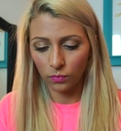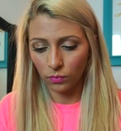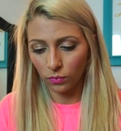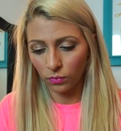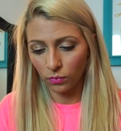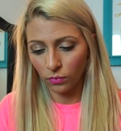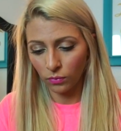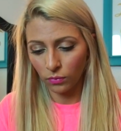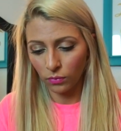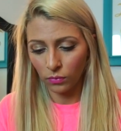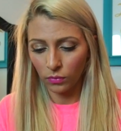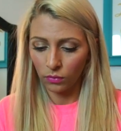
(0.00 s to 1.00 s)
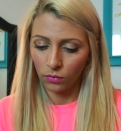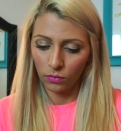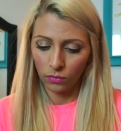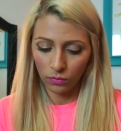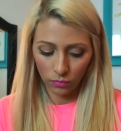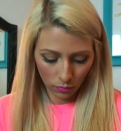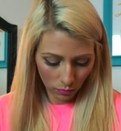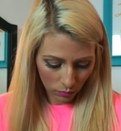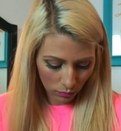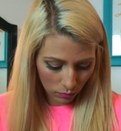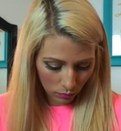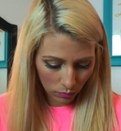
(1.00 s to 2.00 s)

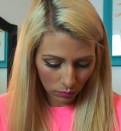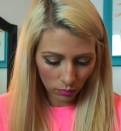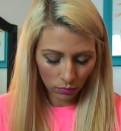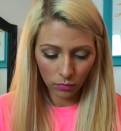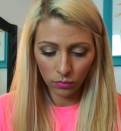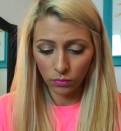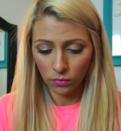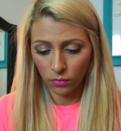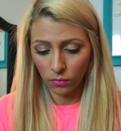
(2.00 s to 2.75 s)
(no one is talking)